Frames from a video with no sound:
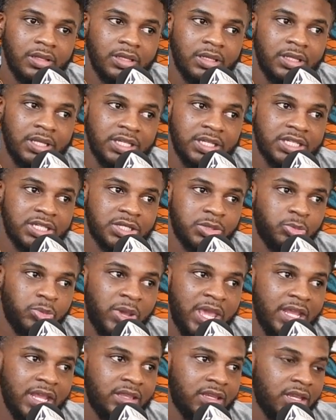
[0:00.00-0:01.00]
This
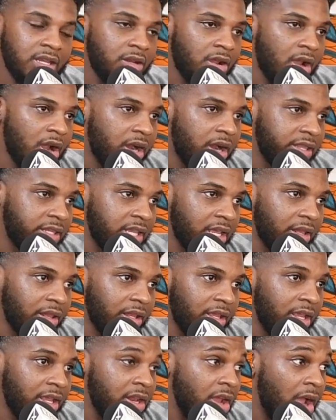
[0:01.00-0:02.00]
painted Kartel
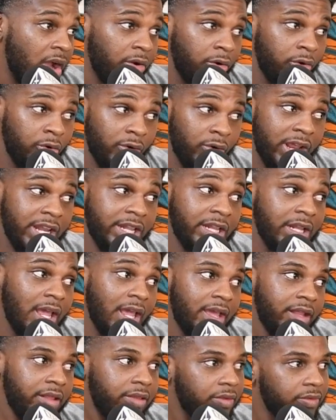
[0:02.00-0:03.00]
in a great
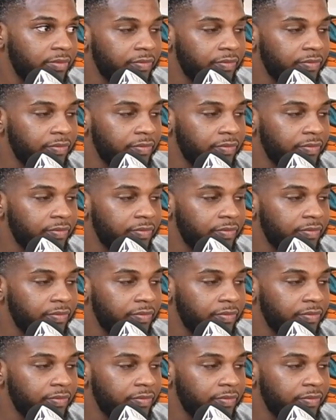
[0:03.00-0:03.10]
light.